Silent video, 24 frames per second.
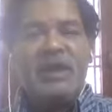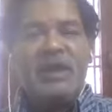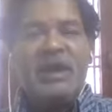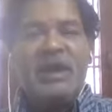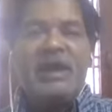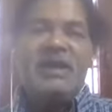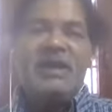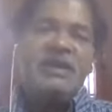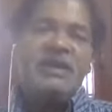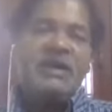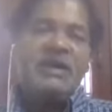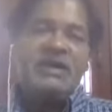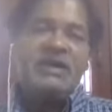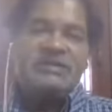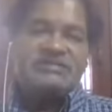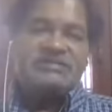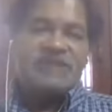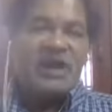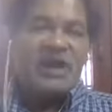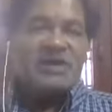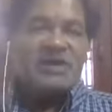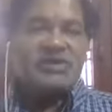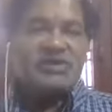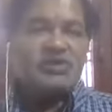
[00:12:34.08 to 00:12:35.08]
And
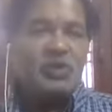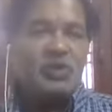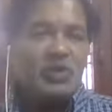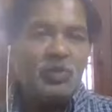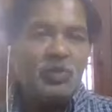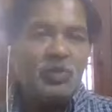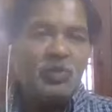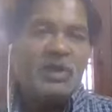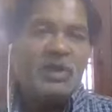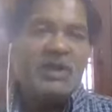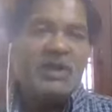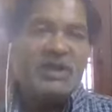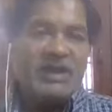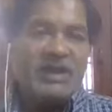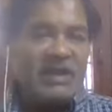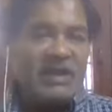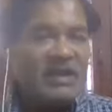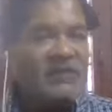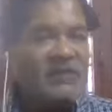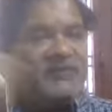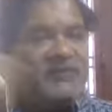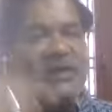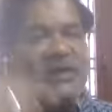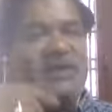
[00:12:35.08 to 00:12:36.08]
that too,
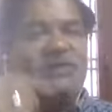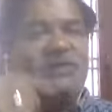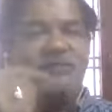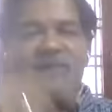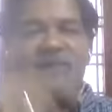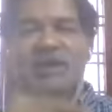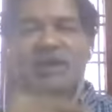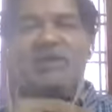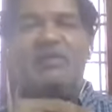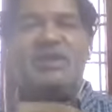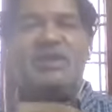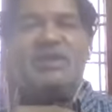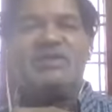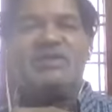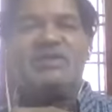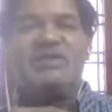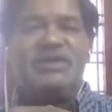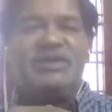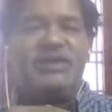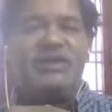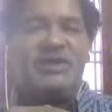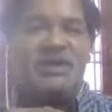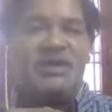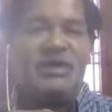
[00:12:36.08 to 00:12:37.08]
relevant
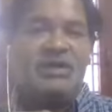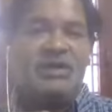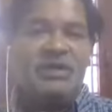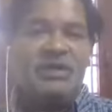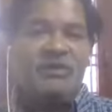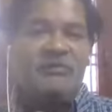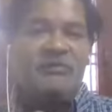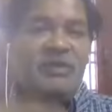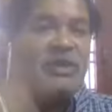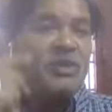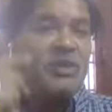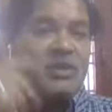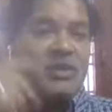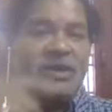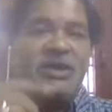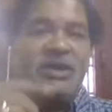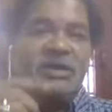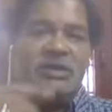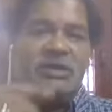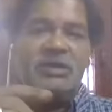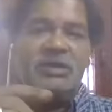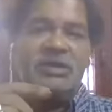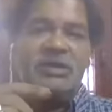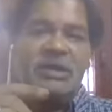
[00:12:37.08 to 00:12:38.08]
previous year. When you
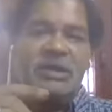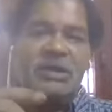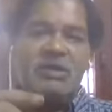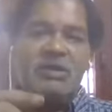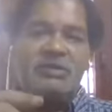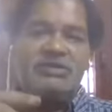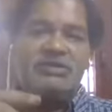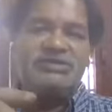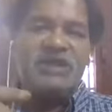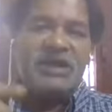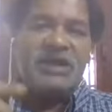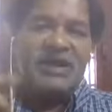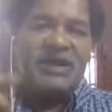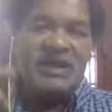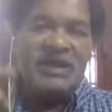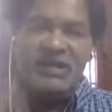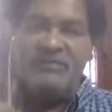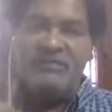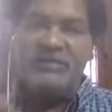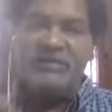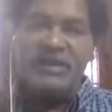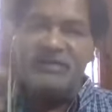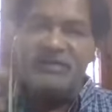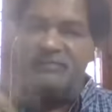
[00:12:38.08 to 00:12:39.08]
take into account the
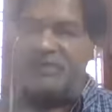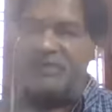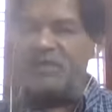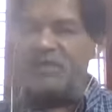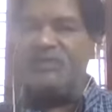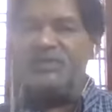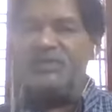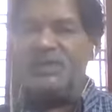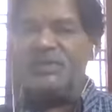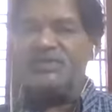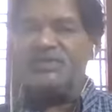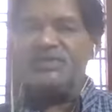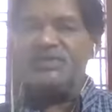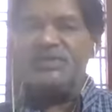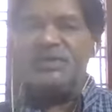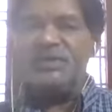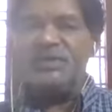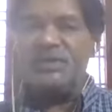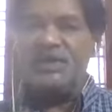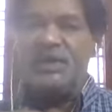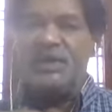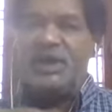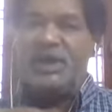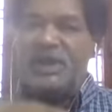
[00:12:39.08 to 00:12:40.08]
relevant previous
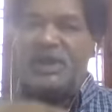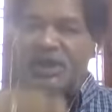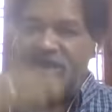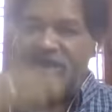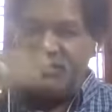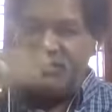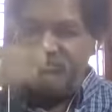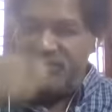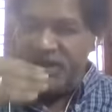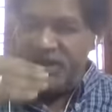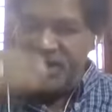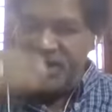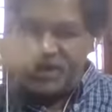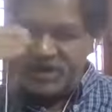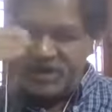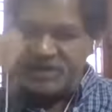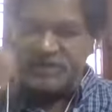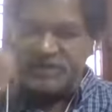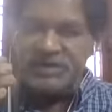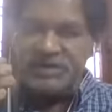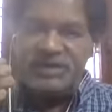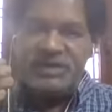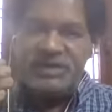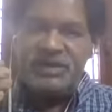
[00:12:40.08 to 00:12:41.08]
year,
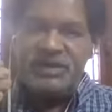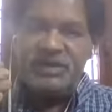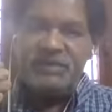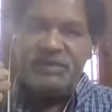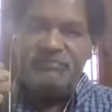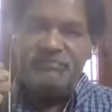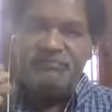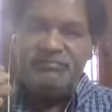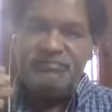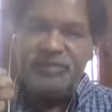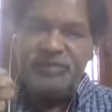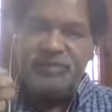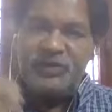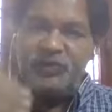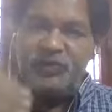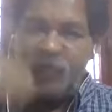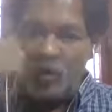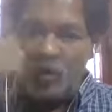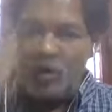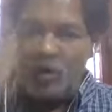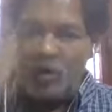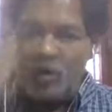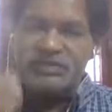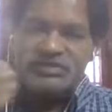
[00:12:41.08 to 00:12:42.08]
immediate year
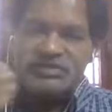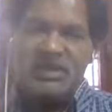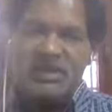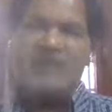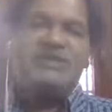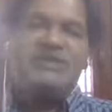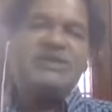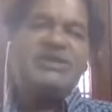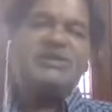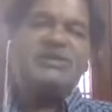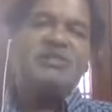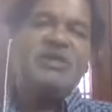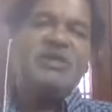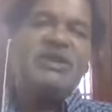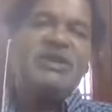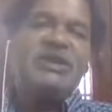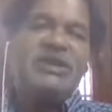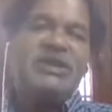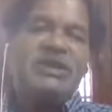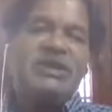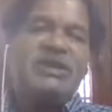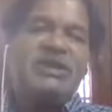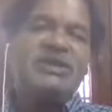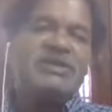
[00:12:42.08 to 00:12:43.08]
before the assessment
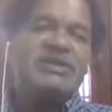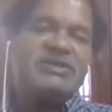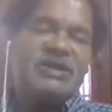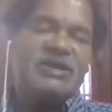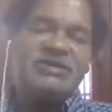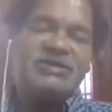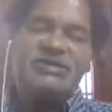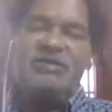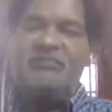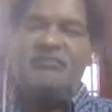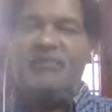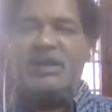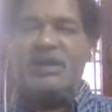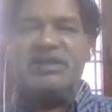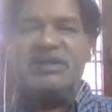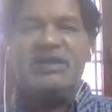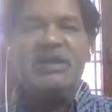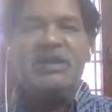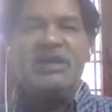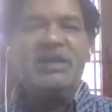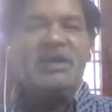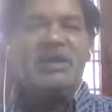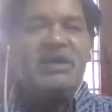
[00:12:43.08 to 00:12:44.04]
year is nothing but